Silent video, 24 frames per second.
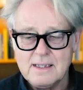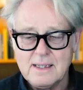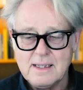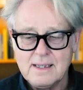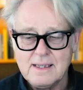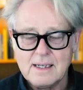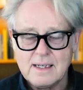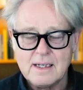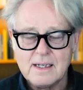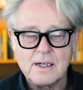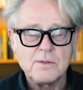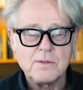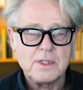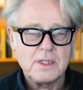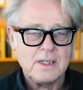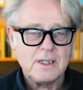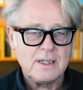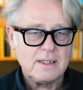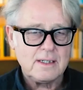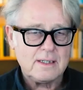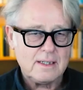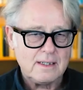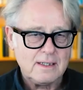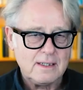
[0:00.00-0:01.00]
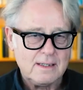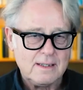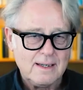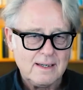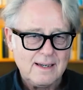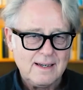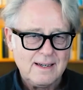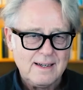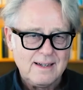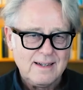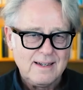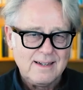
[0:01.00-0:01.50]
negotiated
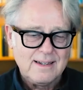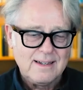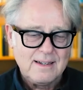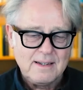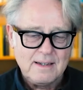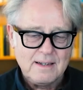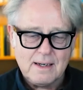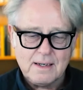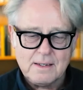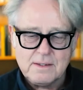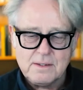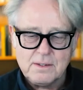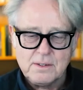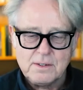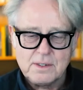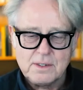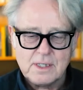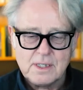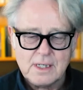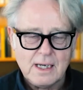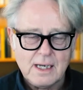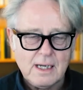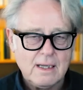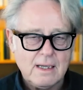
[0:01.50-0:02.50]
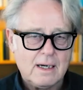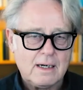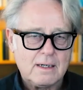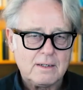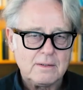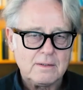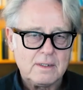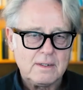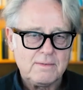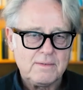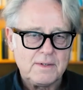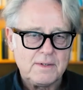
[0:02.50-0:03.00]
uh, to sell our
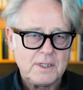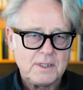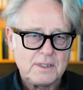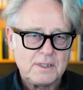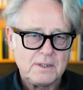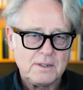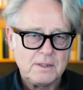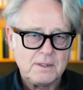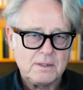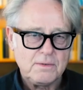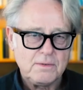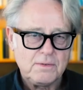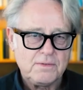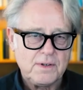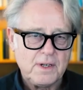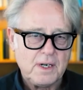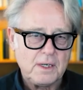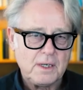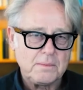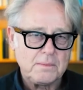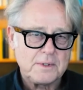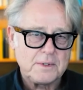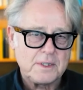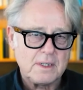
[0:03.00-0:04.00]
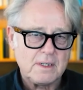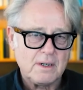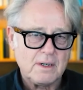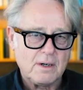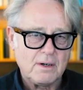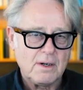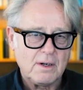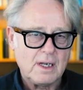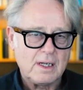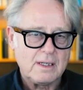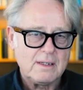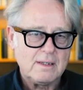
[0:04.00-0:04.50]
division to Philips in
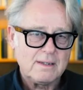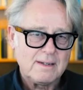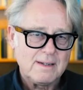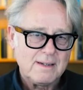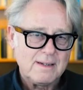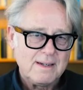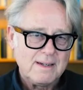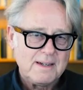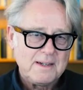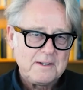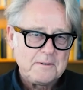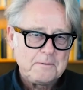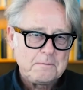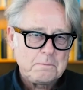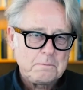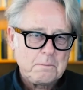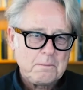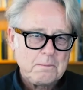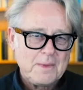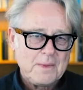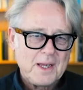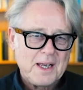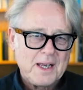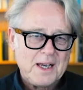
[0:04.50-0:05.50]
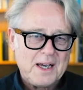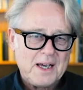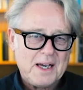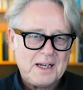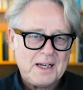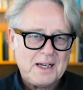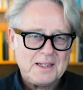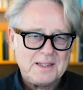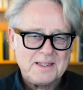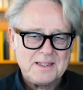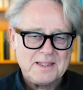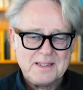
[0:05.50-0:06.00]
Holland.
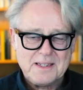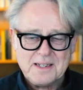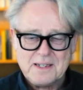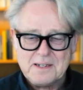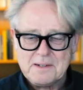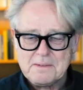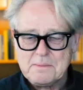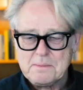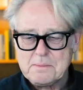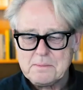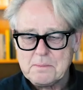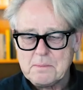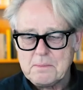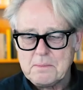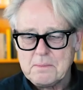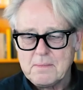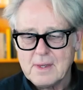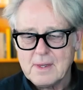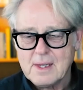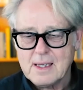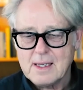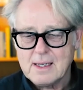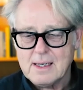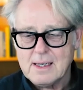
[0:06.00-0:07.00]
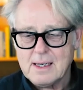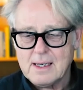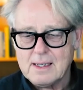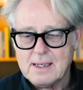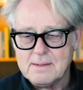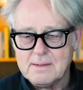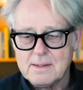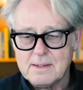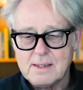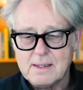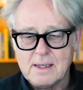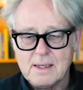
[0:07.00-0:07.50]
And um,
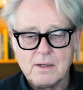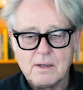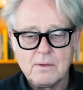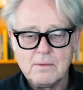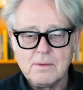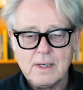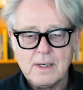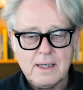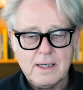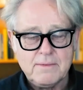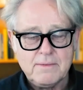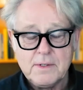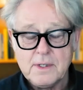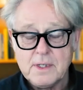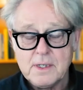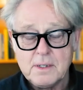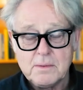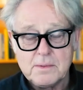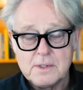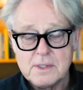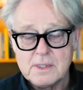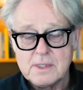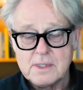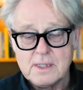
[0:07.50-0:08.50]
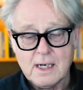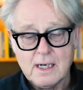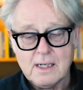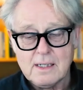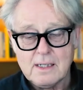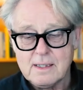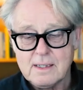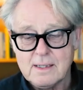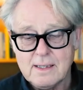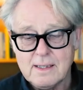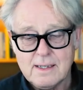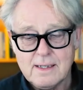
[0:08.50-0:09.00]
and the all, everything was
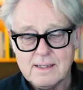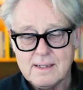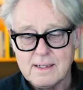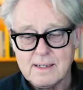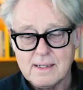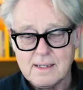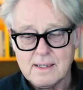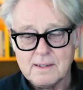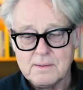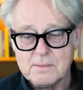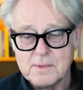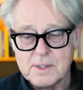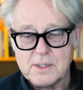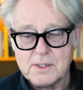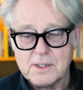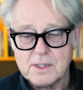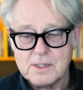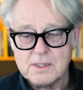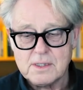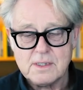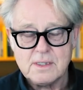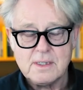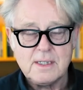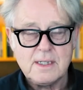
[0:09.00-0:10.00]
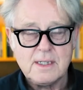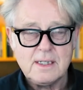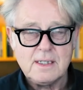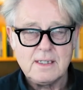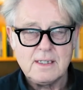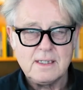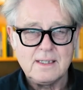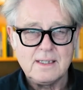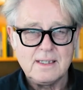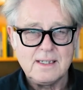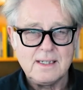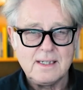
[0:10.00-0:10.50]
done. Eh, we just
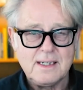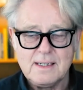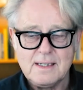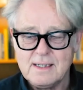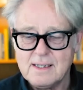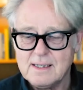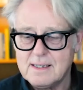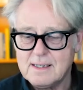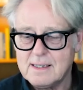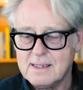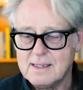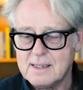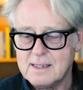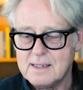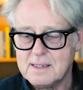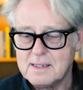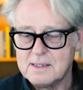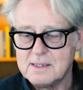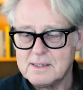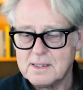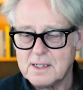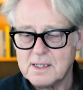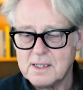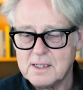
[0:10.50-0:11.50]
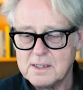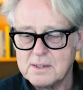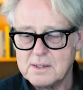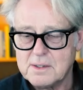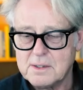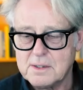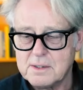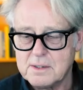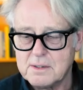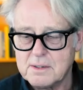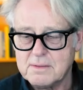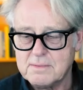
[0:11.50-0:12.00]
needed the uh, the
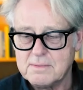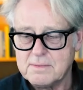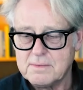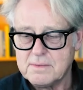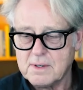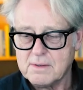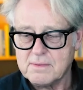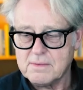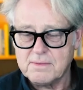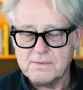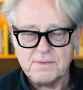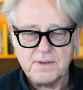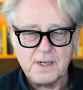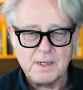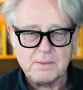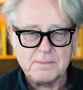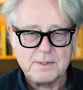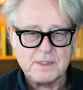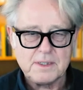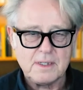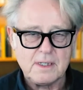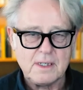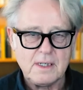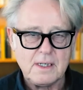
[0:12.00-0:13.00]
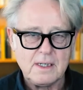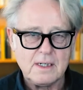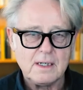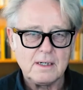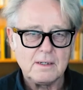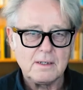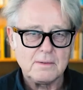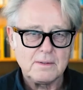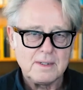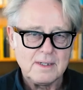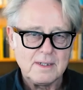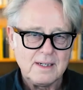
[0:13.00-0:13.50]
signature of, of Philips
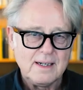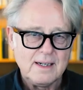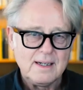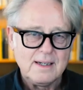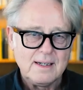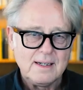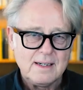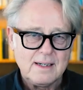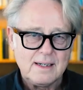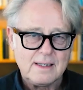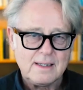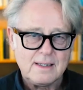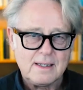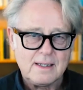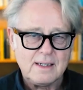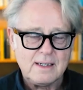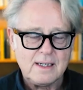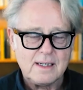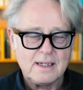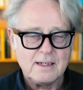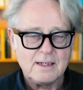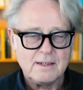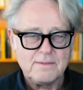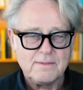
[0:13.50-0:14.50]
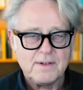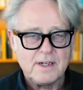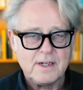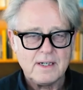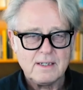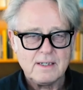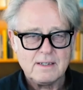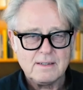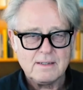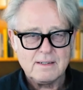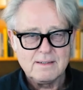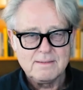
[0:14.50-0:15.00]
CEO, and then he got
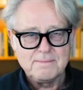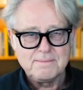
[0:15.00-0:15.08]
fired.